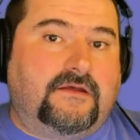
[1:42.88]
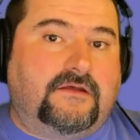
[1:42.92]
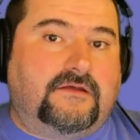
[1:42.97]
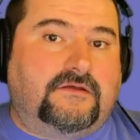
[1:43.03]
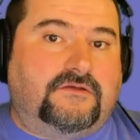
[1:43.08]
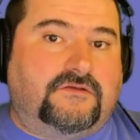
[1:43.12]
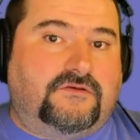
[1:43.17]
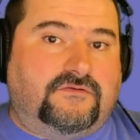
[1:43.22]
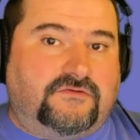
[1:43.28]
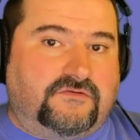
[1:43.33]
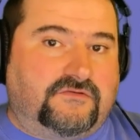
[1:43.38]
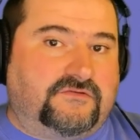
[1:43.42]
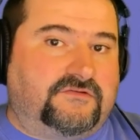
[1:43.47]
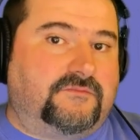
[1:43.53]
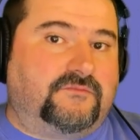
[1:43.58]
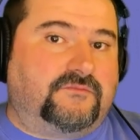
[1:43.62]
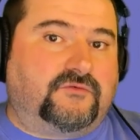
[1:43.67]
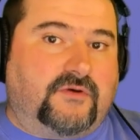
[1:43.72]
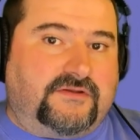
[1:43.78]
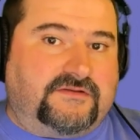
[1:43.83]
you use
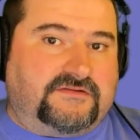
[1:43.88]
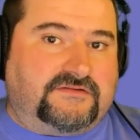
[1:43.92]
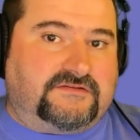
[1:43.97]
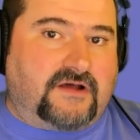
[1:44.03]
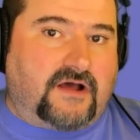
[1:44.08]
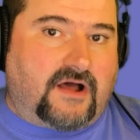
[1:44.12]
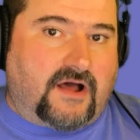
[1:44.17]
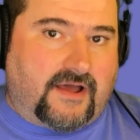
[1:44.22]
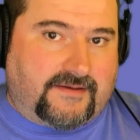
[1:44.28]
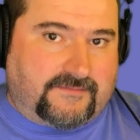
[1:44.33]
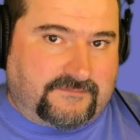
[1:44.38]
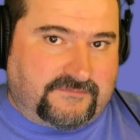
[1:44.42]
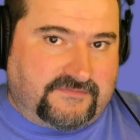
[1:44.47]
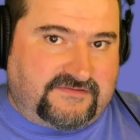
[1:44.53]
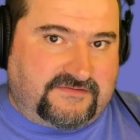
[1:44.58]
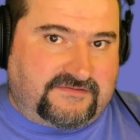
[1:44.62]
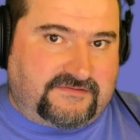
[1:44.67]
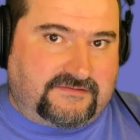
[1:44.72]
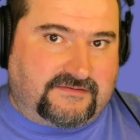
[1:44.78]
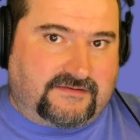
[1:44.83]
them 20
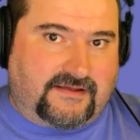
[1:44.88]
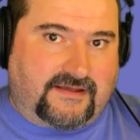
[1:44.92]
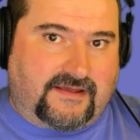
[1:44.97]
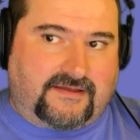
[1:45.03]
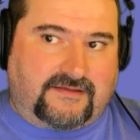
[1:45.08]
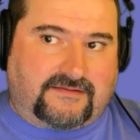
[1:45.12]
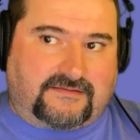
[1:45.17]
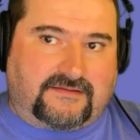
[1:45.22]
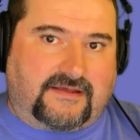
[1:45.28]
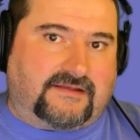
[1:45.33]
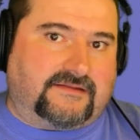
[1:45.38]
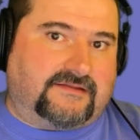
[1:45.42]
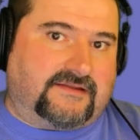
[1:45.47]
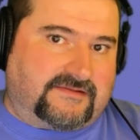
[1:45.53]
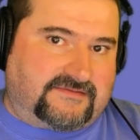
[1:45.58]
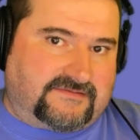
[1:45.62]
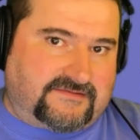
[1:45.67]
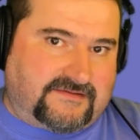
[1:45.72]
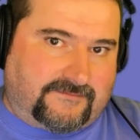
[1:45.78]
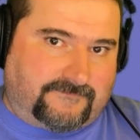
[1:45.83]
times and then
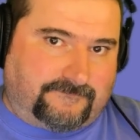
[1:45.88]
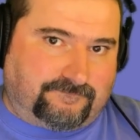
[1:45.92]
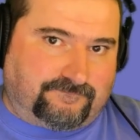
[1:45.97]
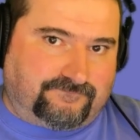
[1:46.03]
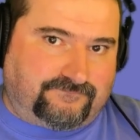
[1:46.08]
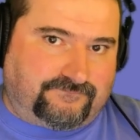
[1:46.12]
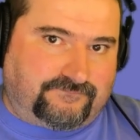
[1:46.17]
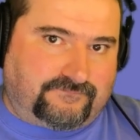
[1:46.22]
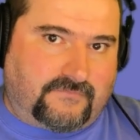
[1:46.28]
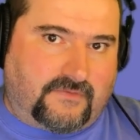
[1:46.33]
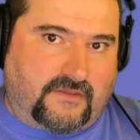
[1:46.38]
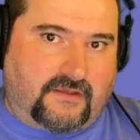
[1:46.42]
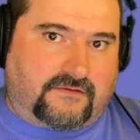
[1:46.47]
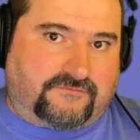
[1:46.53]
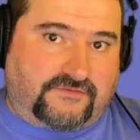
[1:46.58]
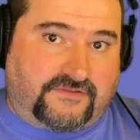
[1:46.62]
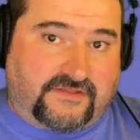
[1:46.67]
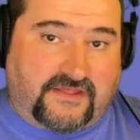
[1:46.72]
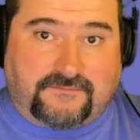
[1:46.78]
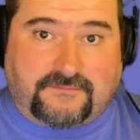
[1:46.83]
that's it
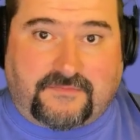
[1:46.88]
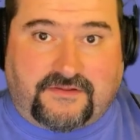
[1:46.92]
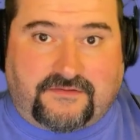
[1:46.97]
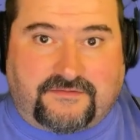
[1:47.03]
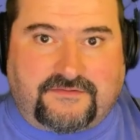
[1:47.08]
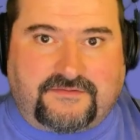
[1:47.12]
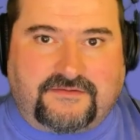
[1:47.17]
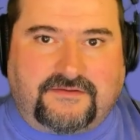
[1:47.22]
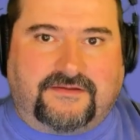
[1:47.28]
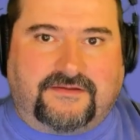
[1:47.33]
for that month.